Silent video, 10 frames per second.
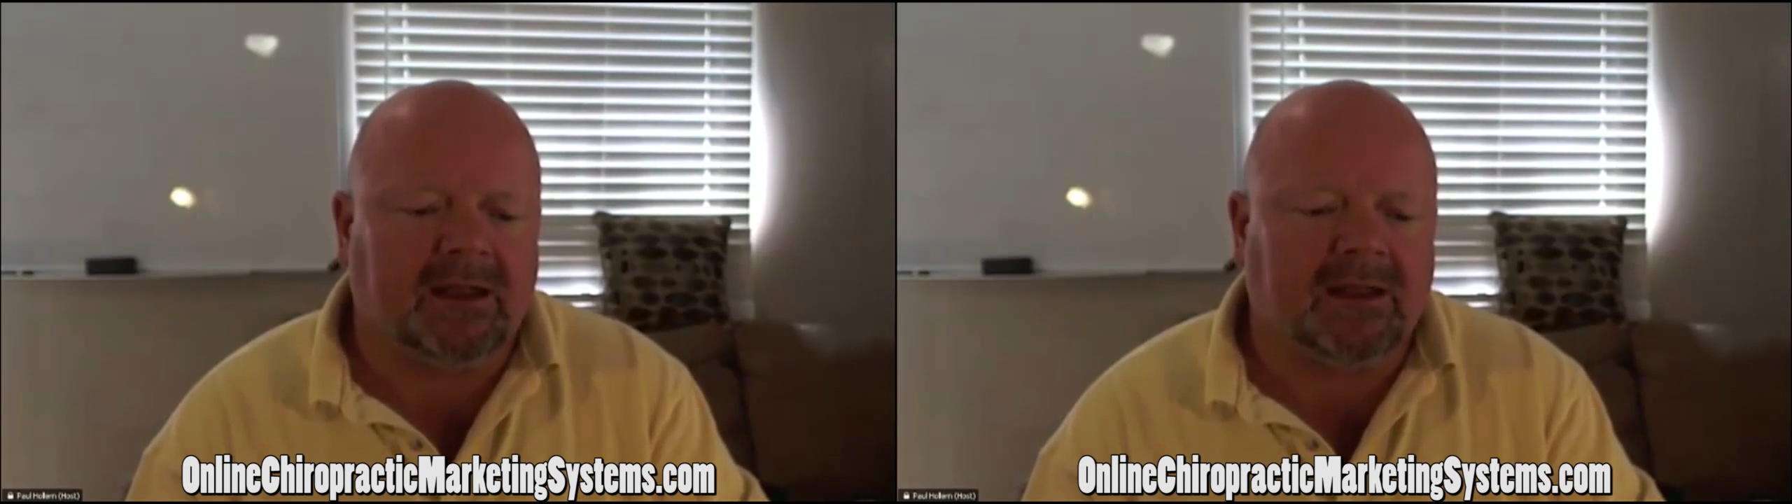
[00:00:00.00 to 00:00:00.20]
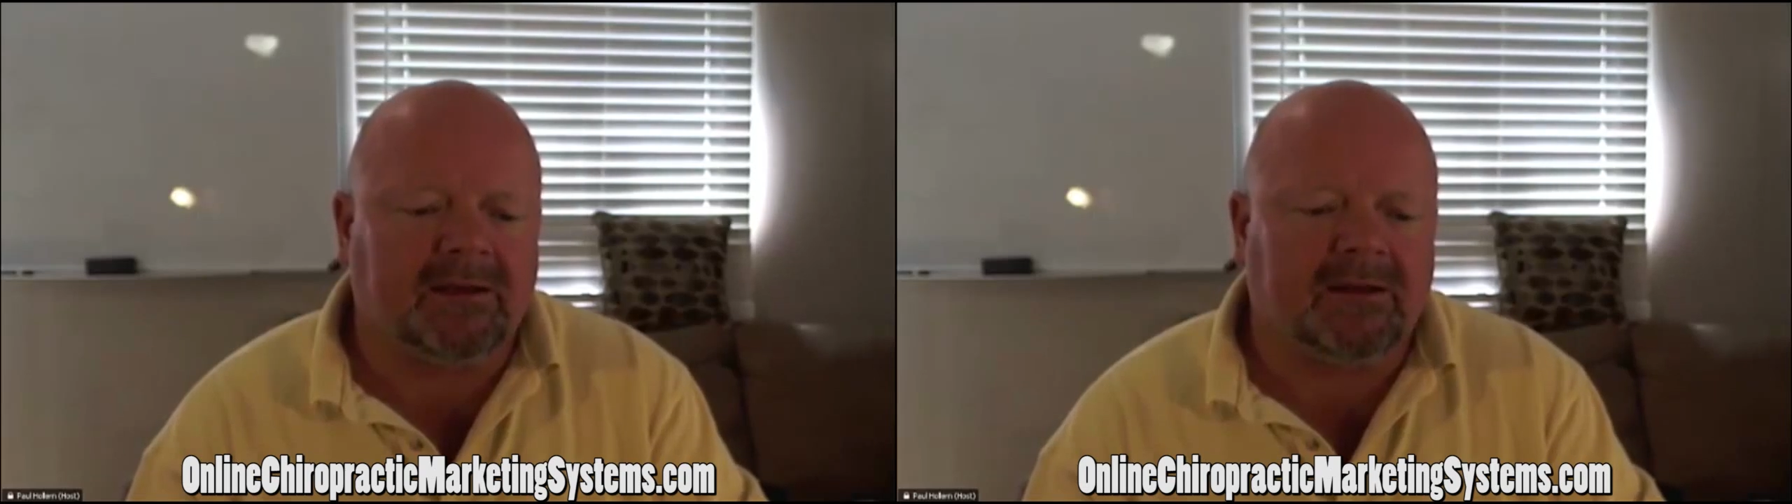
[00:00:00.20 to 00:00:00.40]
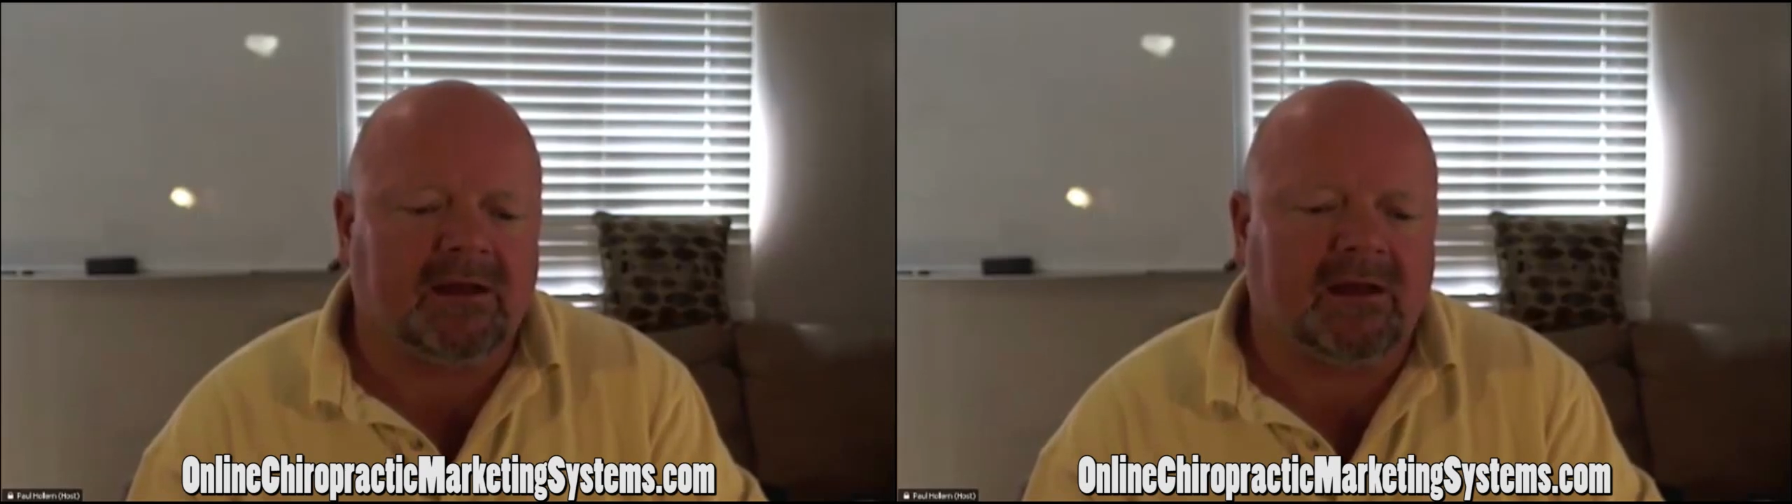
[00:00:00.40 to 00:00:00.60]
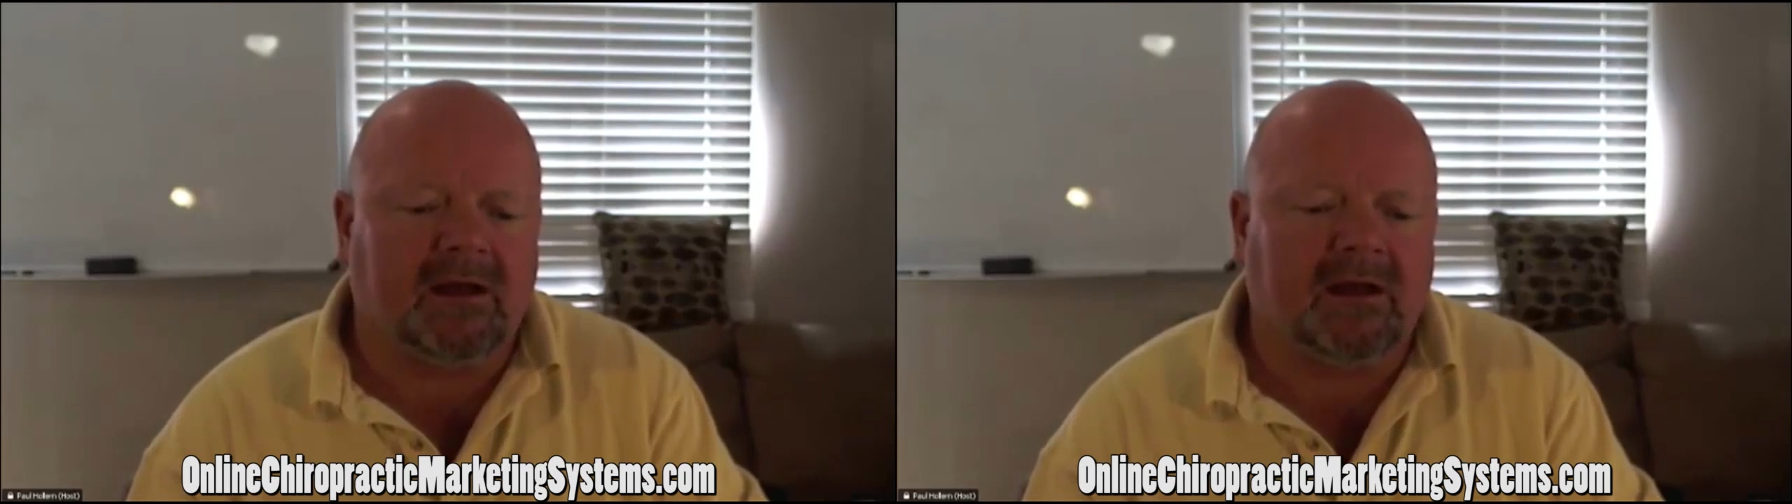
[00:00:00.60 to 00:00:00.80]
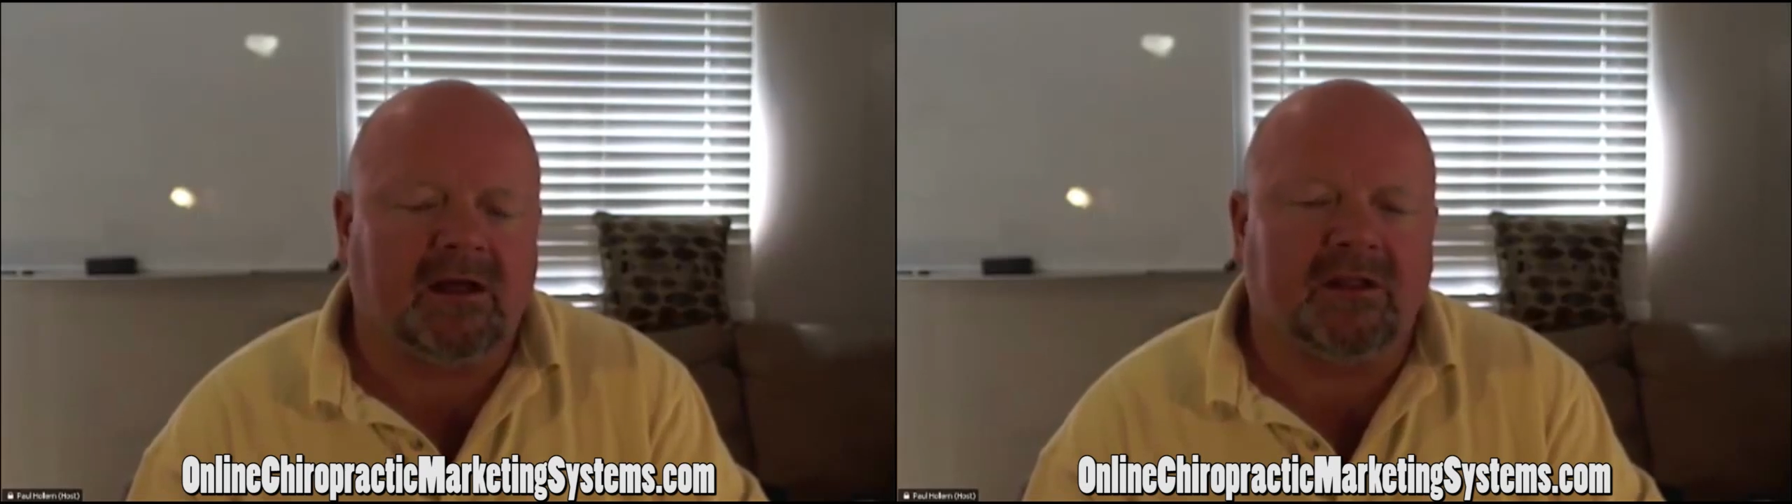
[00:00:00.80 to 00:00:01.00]
and
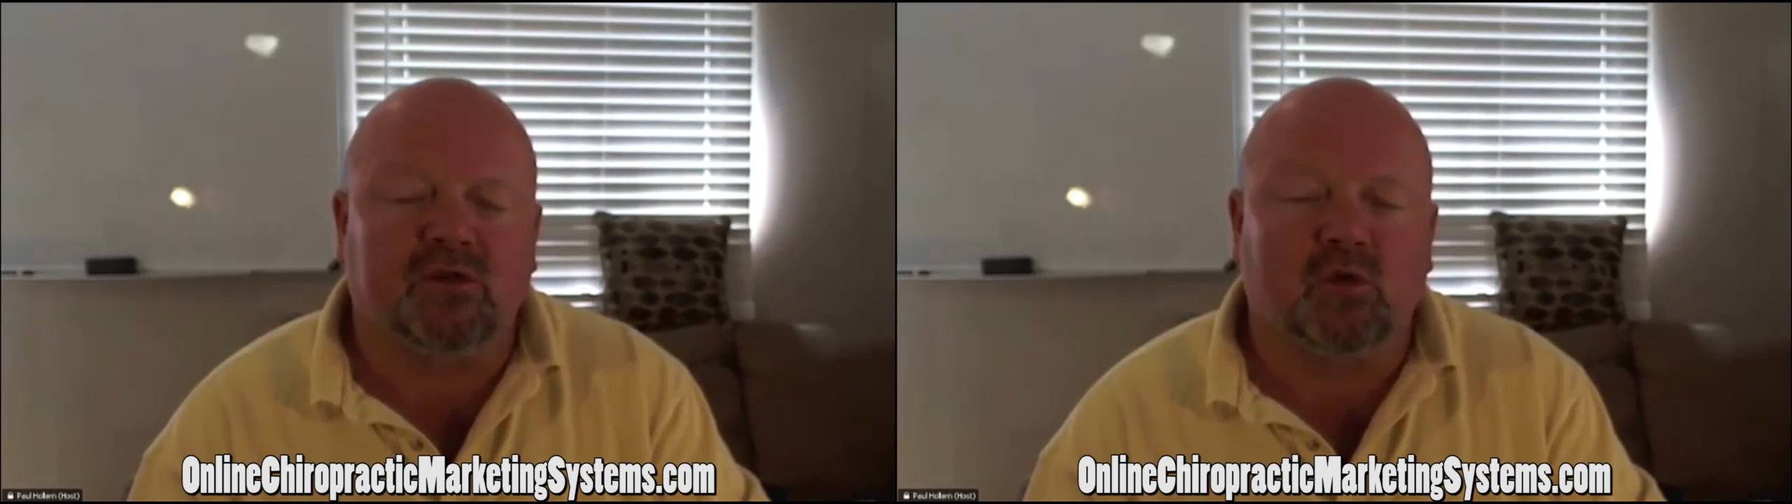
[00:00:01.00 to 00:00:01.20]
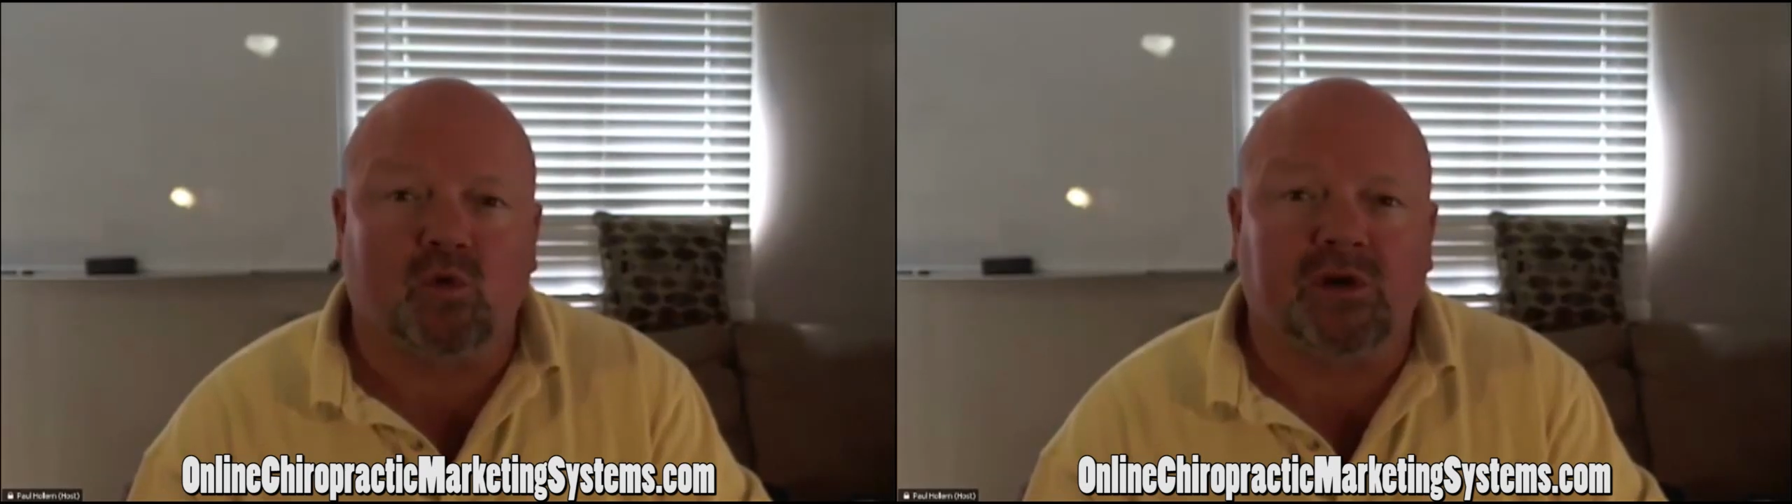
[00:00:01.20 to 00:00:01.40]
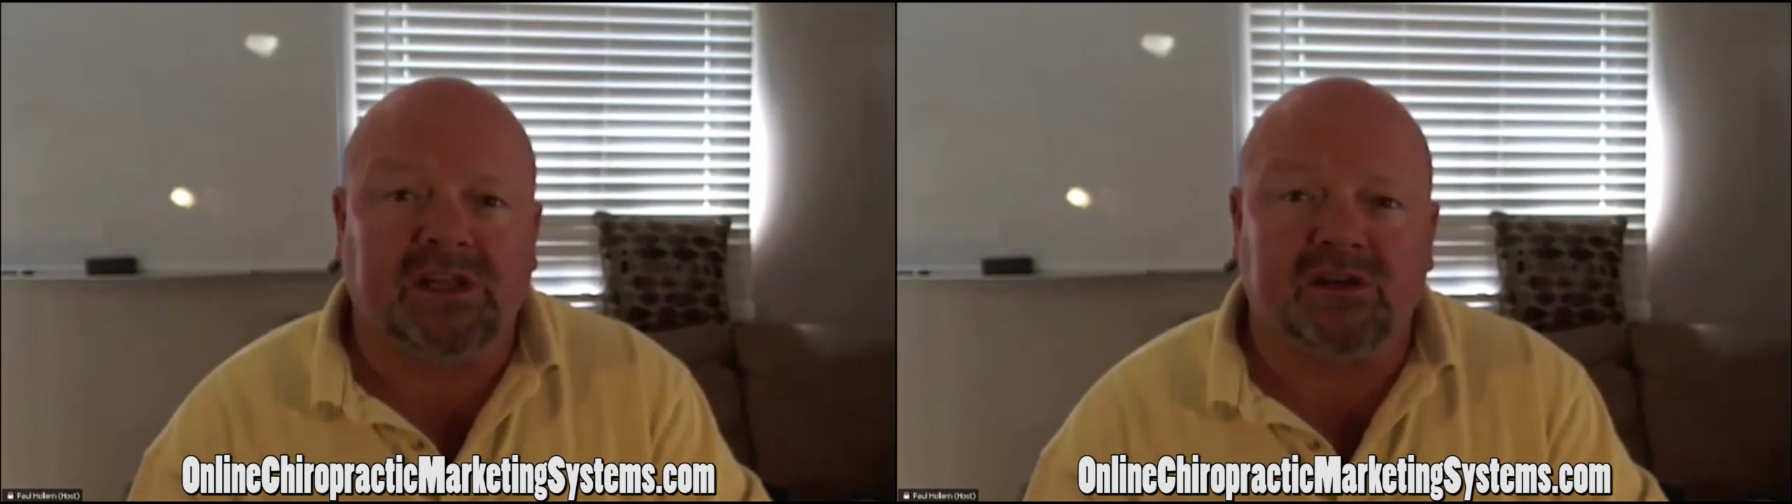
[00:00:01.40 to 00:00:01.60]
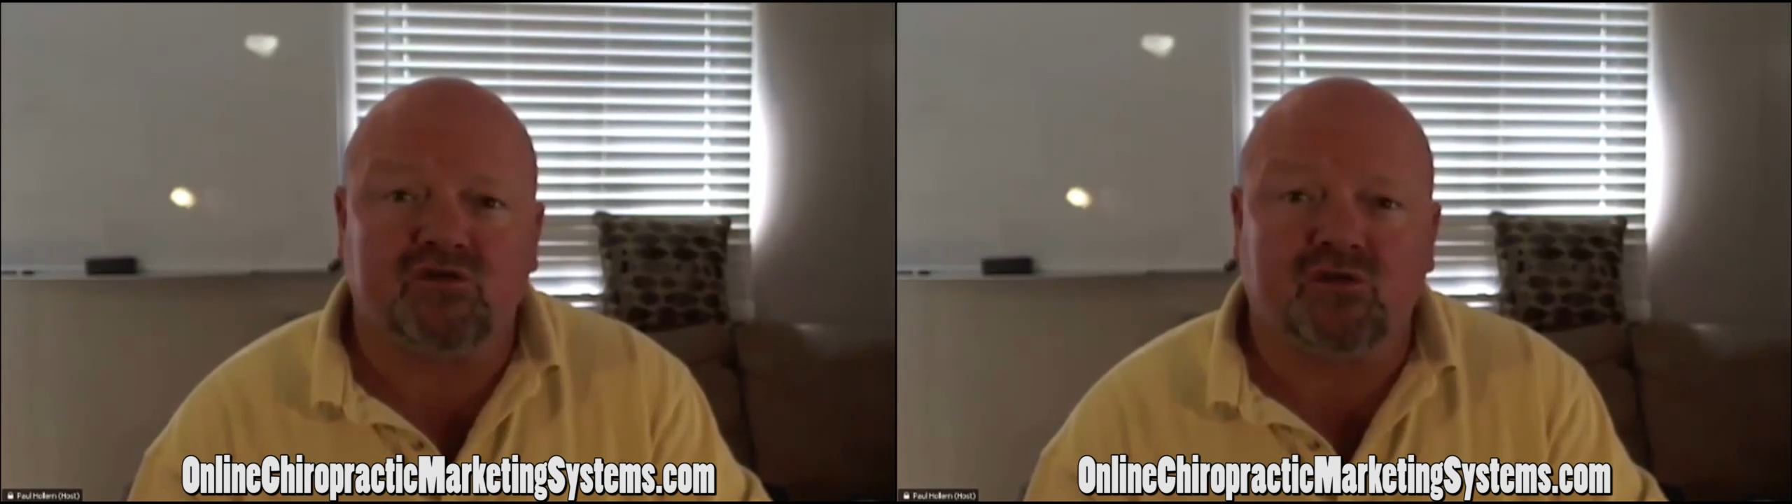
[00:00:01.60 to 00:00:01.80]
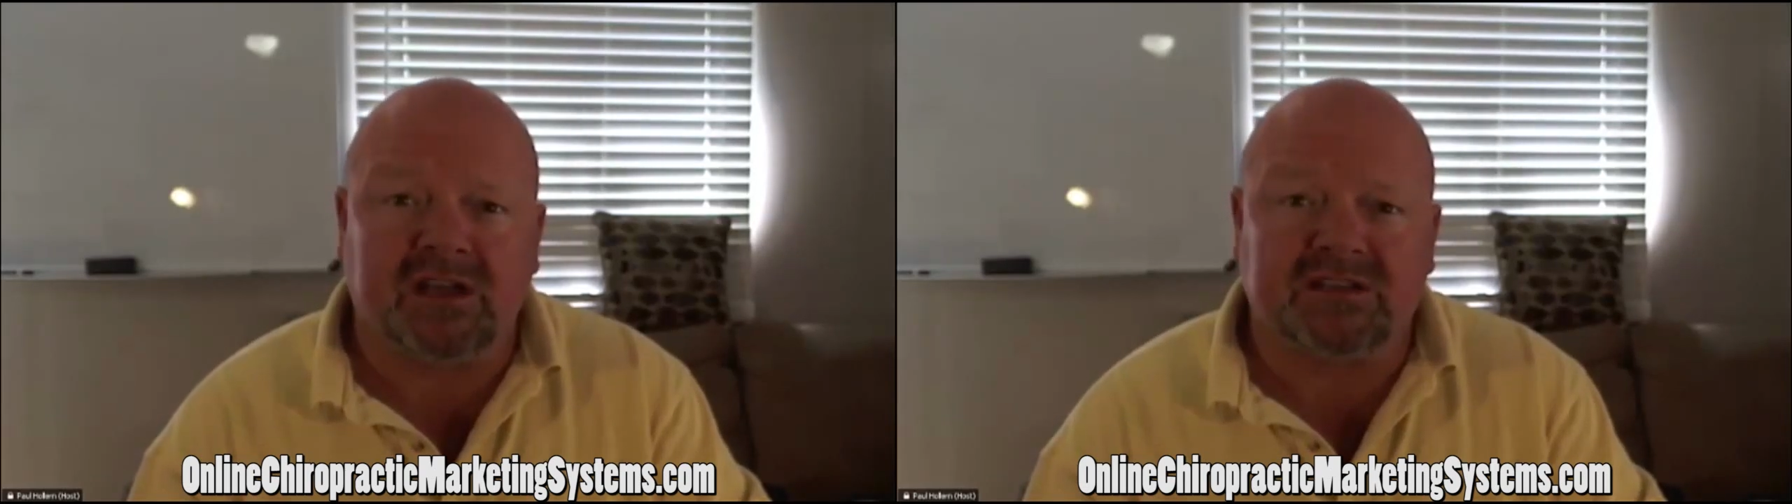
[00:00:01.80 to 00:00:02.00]
authority
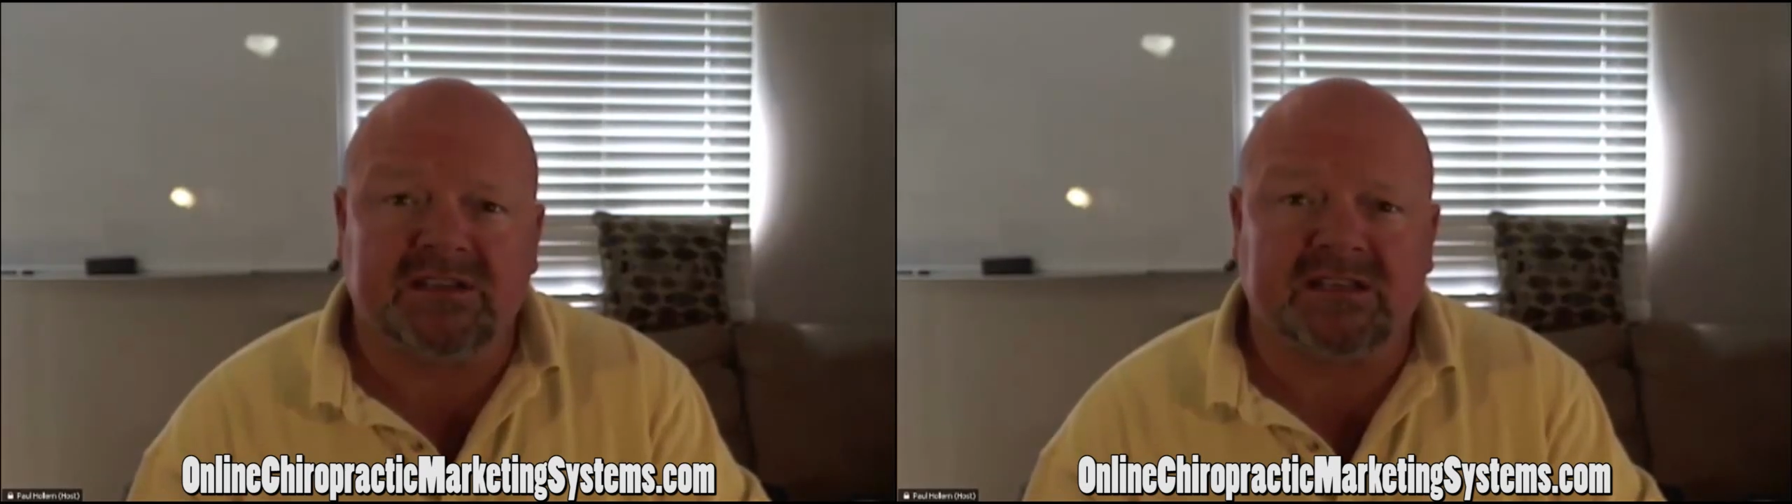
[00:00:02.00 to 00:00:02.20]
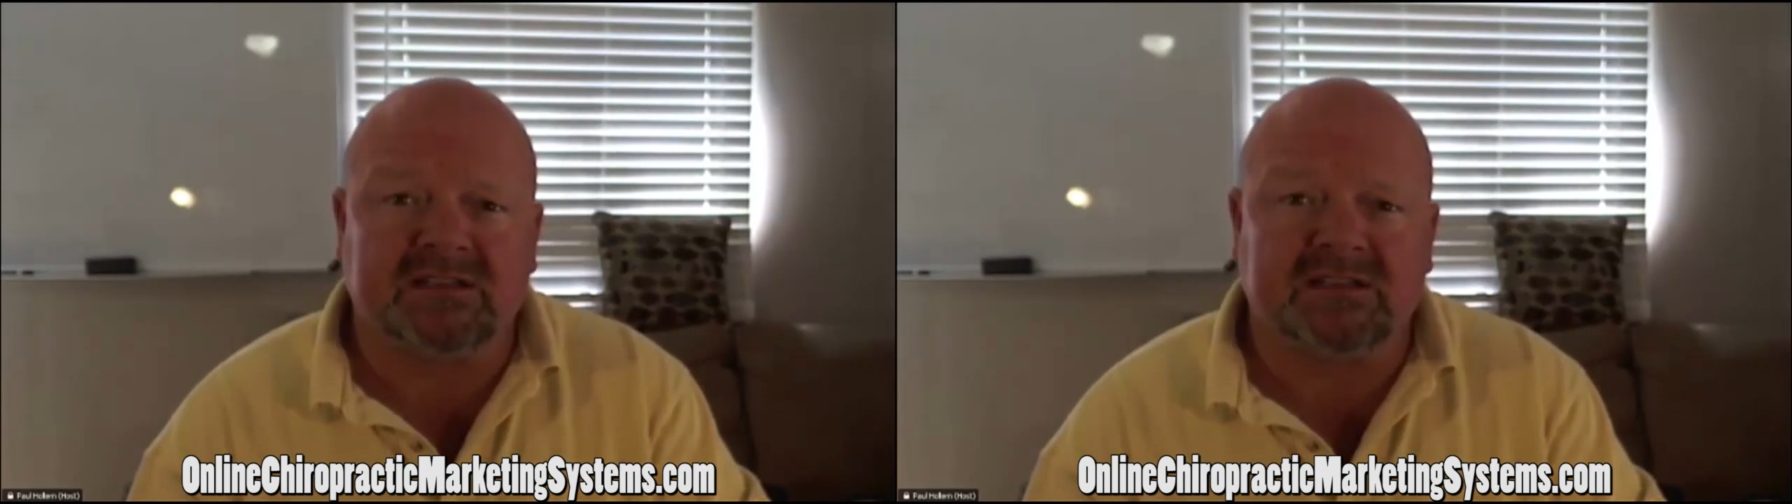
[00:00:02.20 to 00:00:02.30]
and trust.